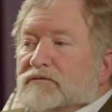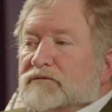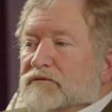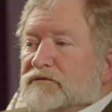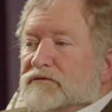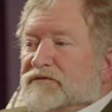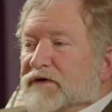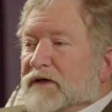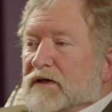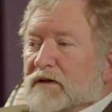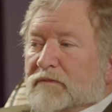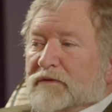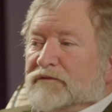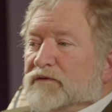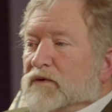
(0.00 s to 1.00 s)
fell
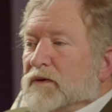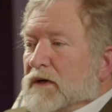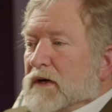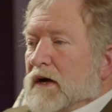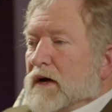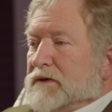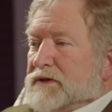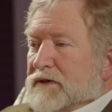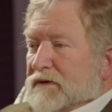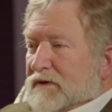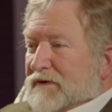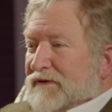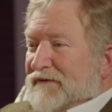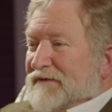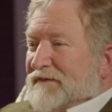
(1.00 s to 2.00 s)
before God.
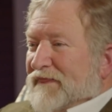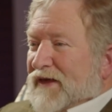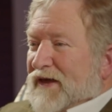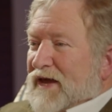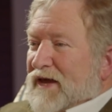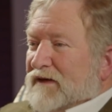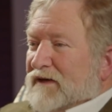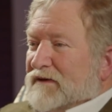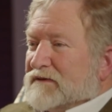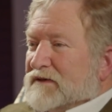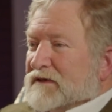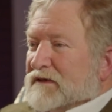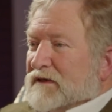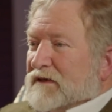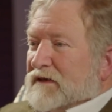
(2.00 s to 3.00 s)
And
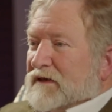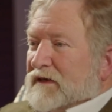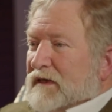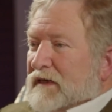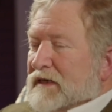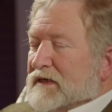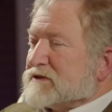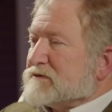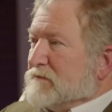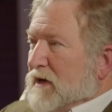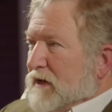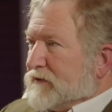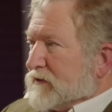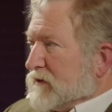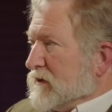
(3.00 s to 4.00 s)
his
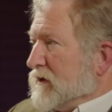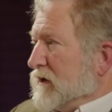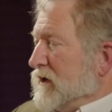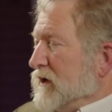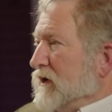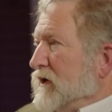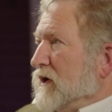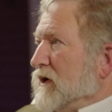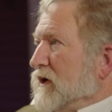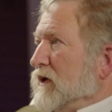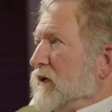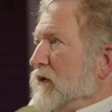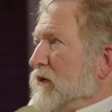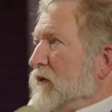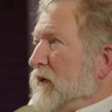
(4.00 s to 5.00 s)
mother,
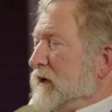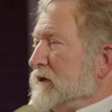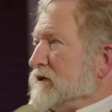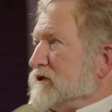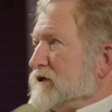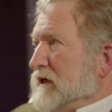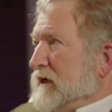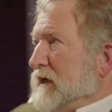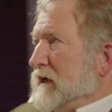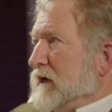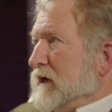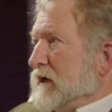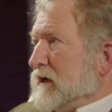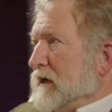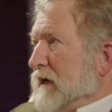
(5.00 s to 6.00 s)
when
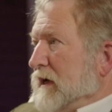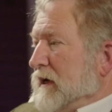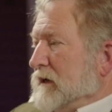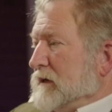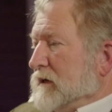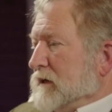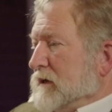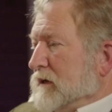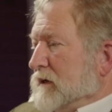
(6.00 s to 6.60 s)
she got